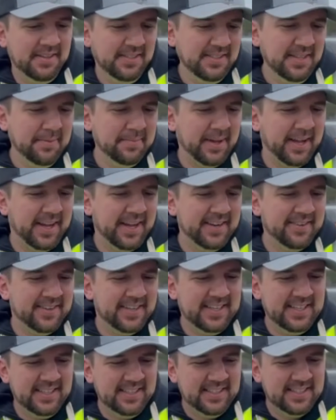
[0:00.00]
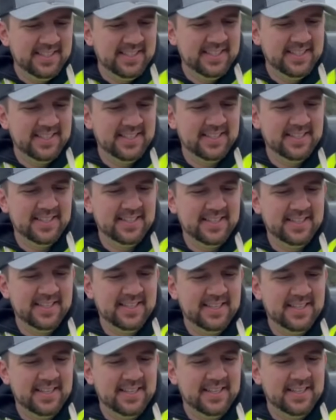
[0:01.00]
That's not bad, right?
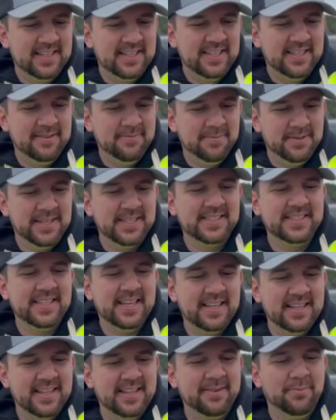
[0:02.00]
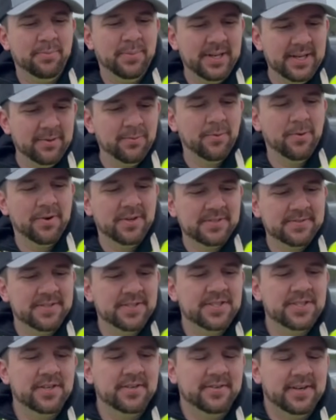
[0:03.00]
But it's kind of like bidding wars for
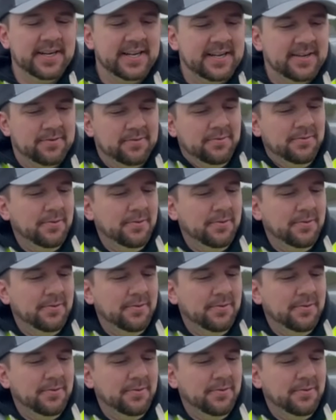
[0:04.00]
sure right now.